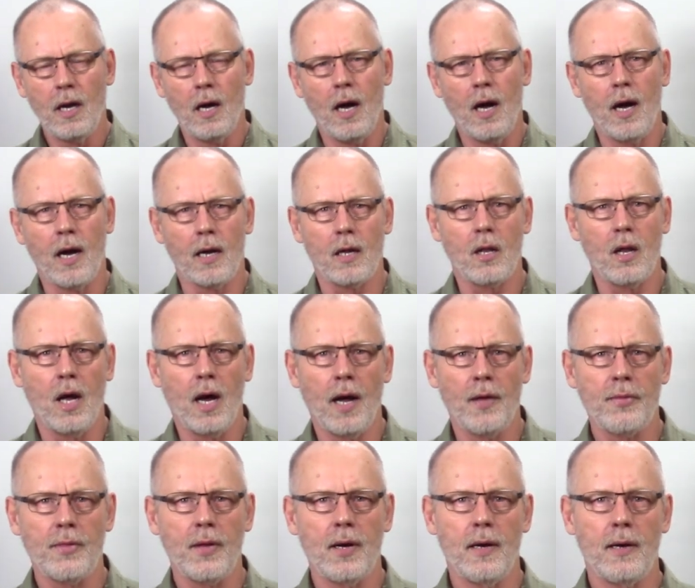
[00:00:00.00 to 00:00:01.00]
uh,
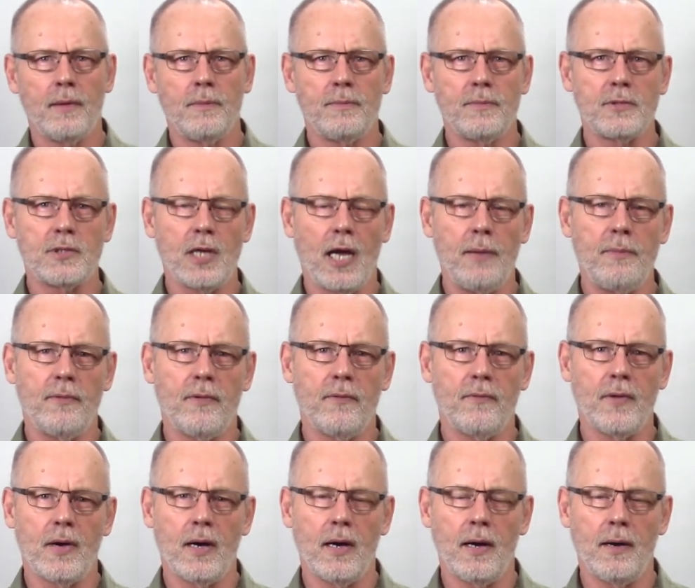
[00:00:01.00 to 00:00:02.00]
cloth type
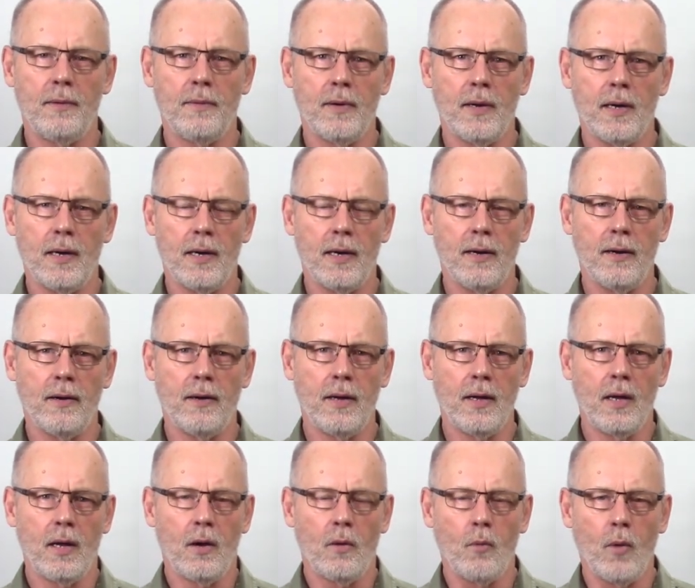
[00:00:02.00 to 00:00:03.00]
of
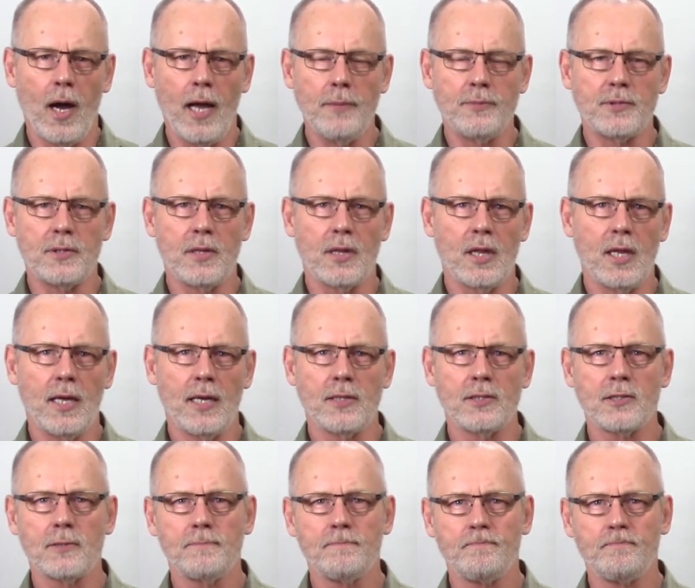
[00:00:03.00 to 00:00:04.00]
wipes and
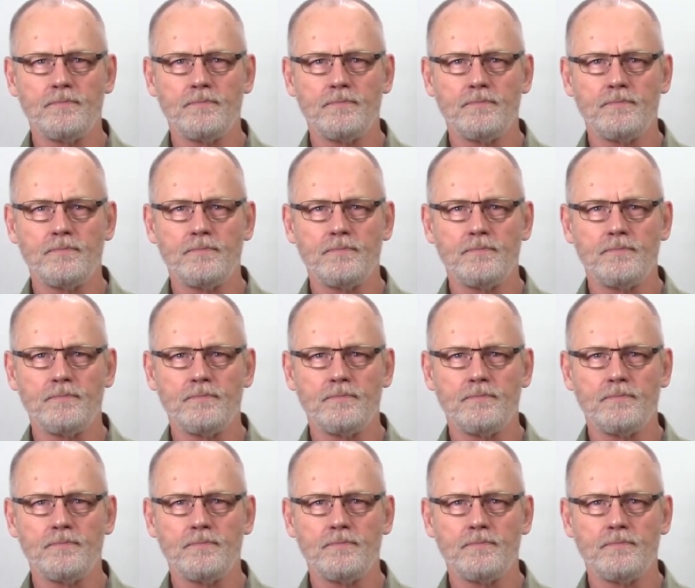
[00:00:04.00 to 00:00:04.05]
things.